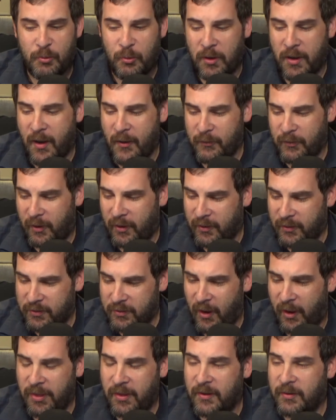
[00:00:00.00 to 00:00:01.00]
We have an
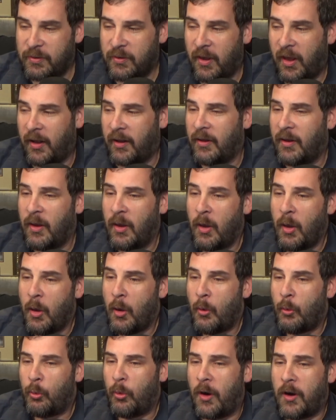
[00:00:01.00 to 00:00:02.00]
exciting thing.
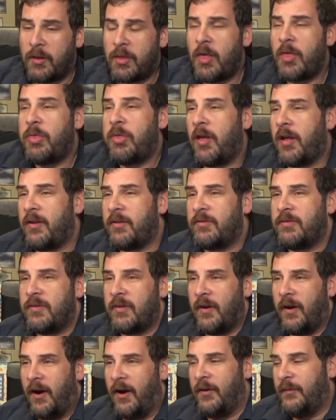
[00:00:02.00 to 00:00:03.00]
One of the things,
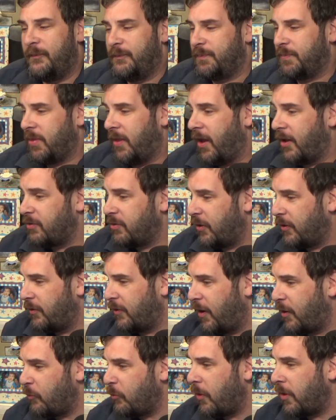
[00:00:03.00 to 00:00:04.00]
that's a
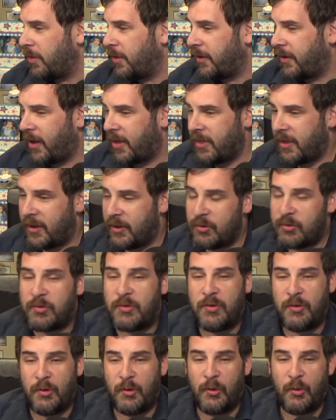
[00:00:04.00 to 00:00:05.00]
great way to get
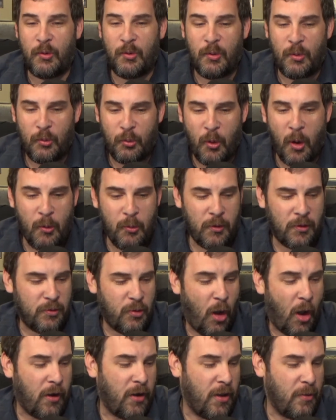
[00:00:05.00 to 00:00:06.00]
into what we're
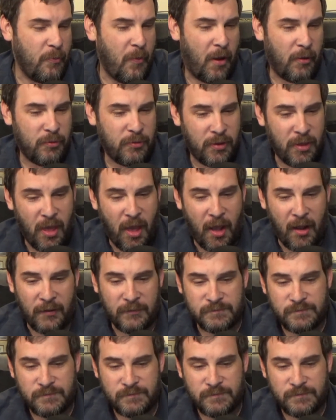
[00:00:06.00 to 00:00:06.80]
talking about today.